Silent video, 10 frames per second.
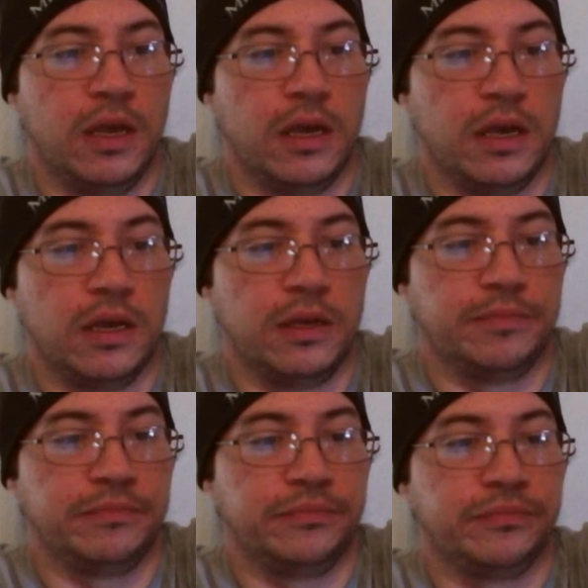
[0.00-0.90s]

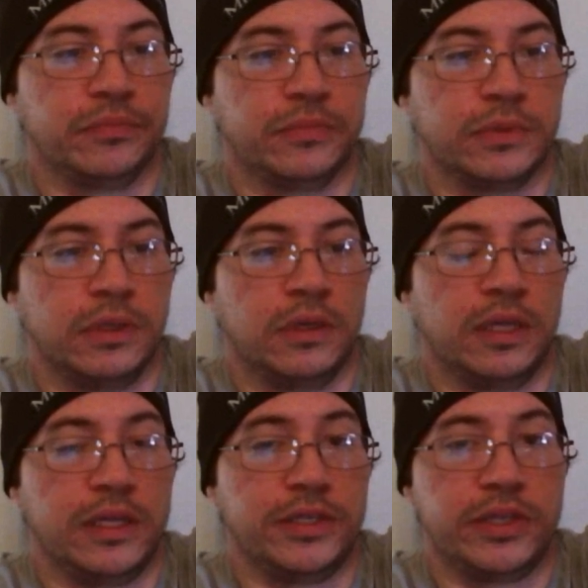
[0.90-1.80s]
At
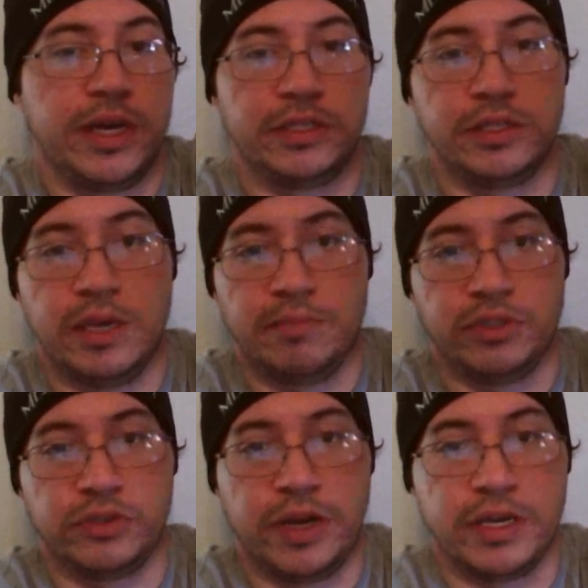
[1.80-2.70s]
least that's the
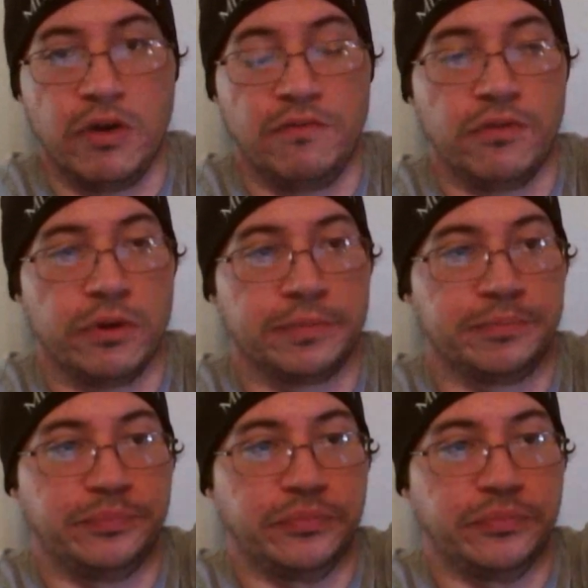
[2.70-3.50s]
temperature I go for.